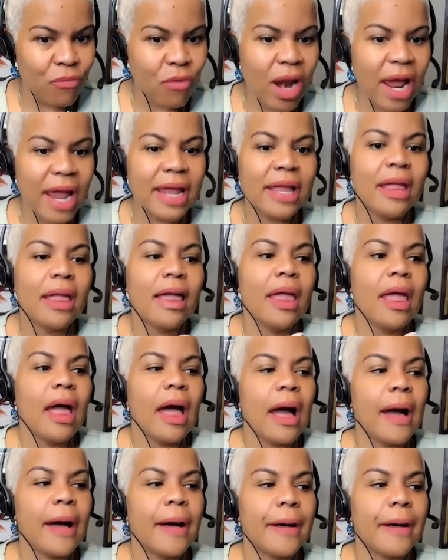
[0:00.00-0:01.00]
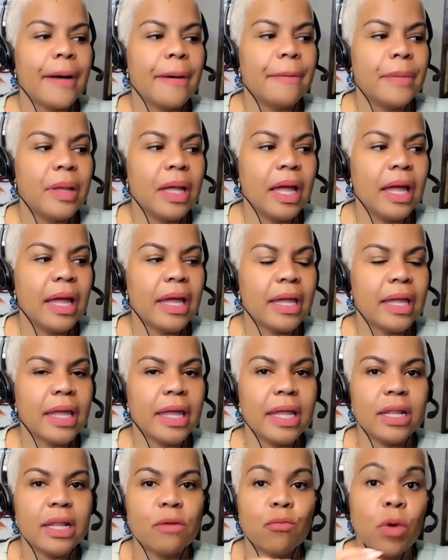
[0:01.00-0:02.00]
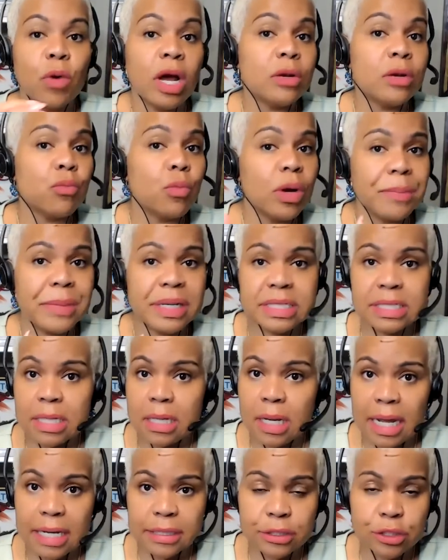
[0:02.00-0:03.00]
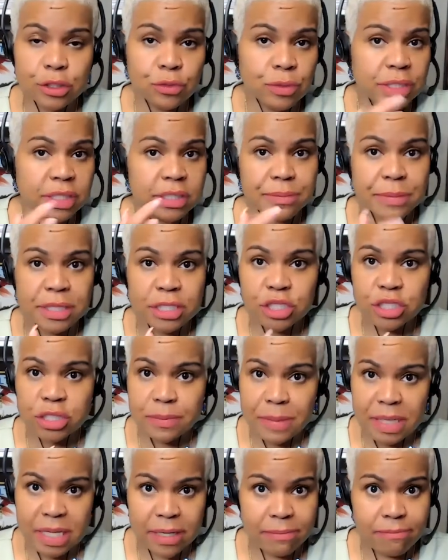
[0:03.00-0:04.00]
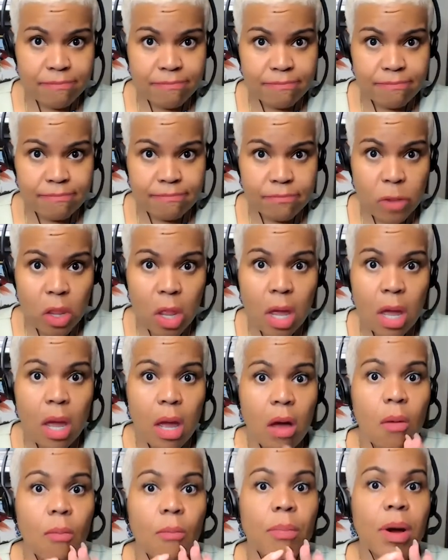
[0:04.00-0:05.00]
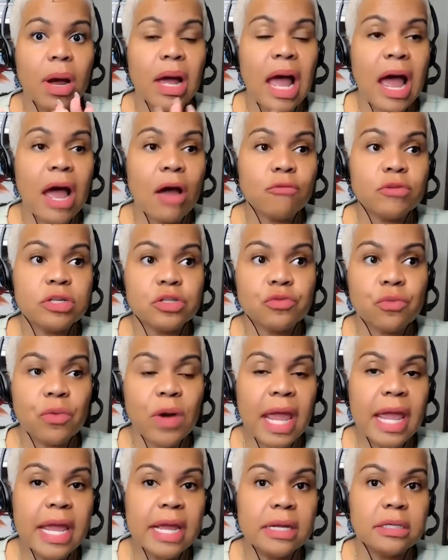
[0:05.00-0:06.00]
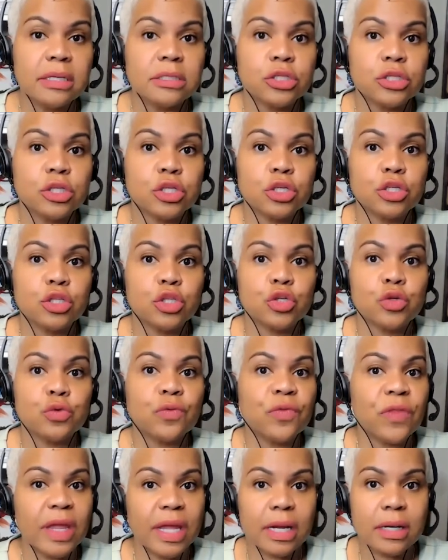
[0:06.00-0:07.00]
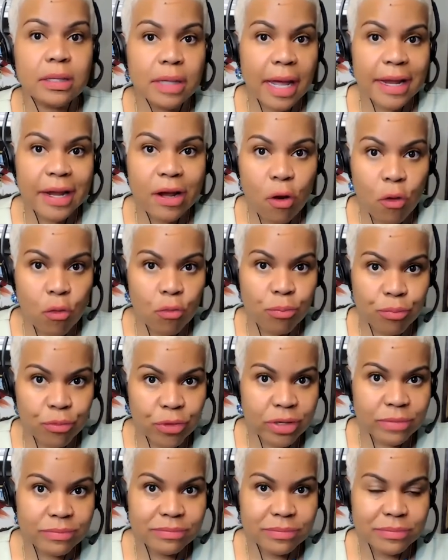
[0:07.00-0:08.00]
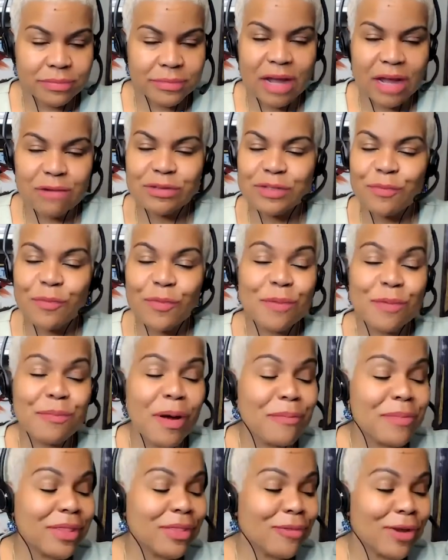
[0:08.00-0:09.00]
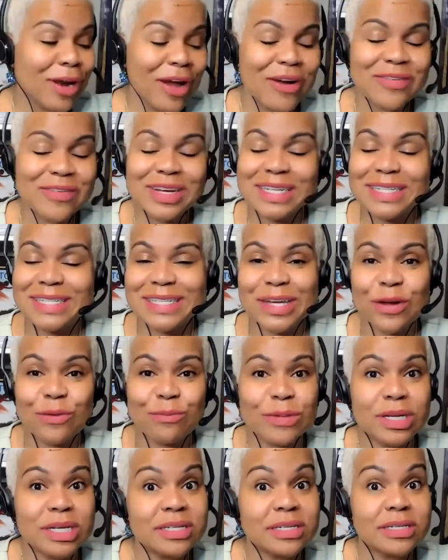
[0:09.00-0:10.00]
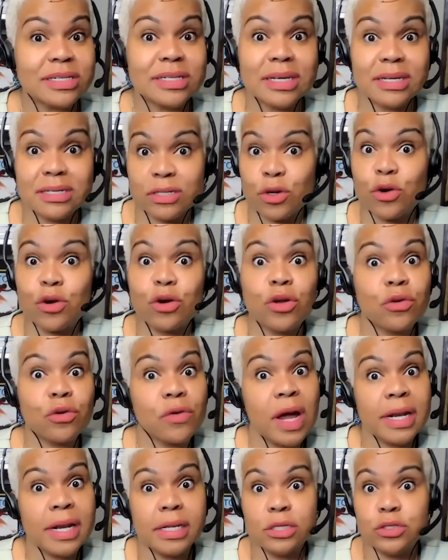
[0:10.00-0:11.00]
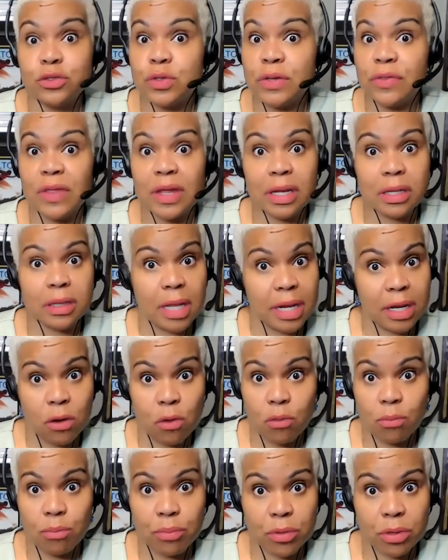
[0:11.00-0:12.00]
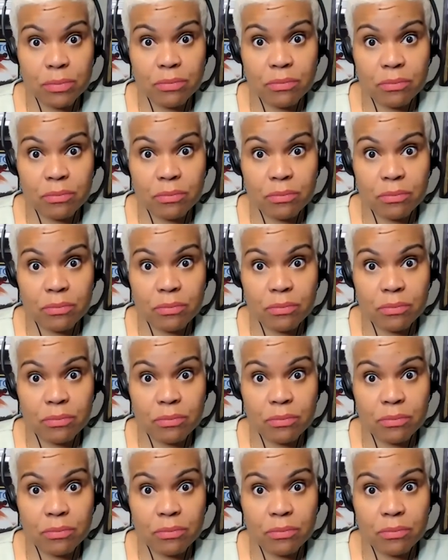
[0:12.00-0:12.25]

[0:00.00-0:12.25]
right? Um, it, one, women tend not to do it as much as men, but I was raised to think like Oprah. That was what my mother would always tell me. She says, girl, I need you to think like Oprah.